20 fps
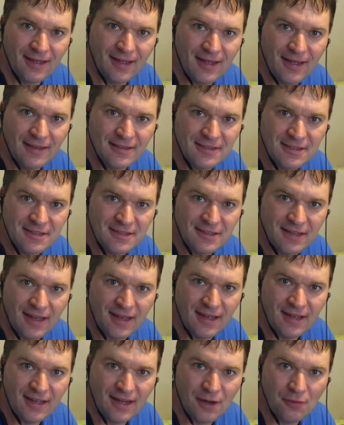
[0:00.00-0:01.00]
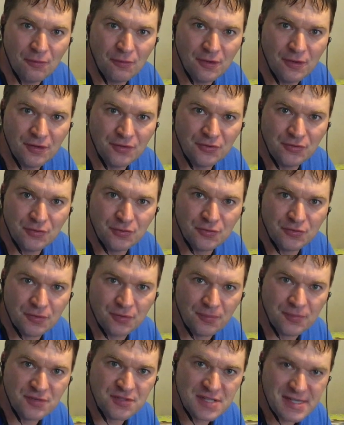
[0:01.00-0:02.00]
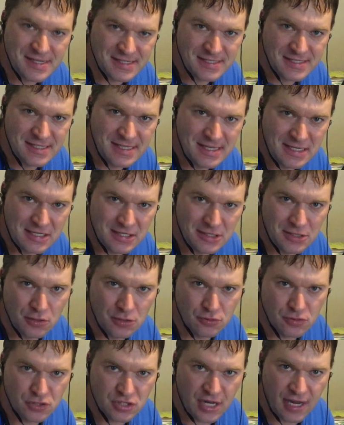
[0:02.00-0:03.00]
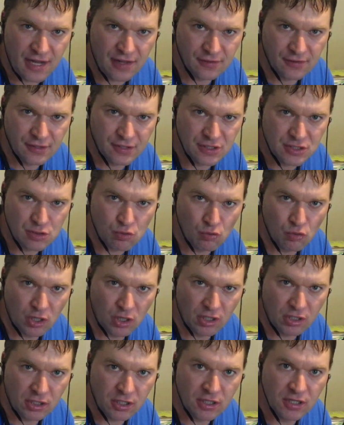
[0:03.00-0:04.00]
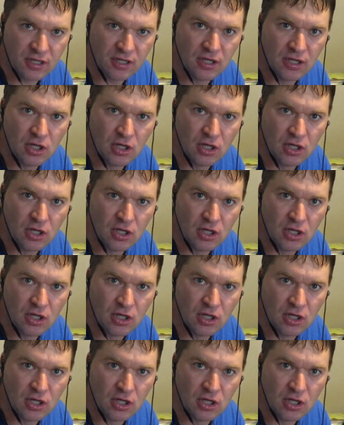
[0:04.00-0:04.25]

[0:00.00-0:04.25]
And today I want to do some 16th note challenge work.